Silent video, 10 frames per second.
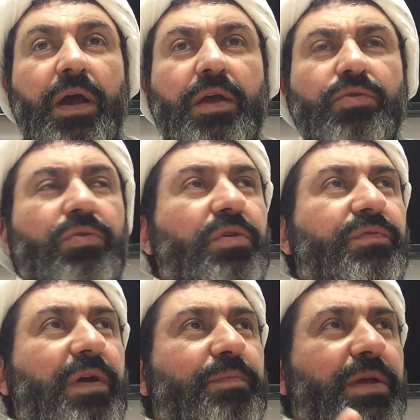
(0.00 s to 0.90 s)
I don't know
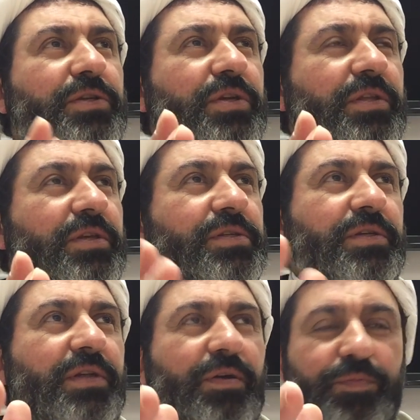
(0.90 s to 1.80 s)
if I mentioned this
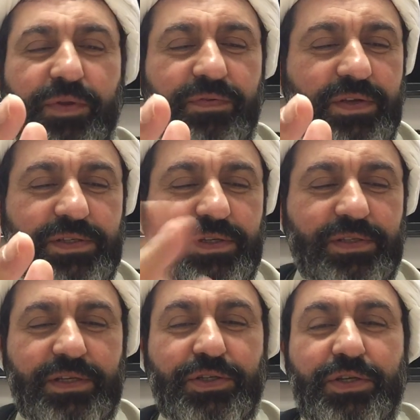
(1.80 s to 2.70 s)
in our previous
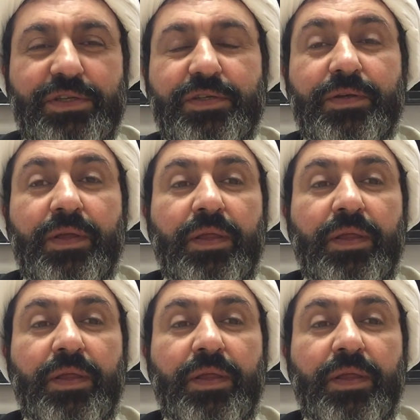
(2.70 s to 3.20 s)
sessions.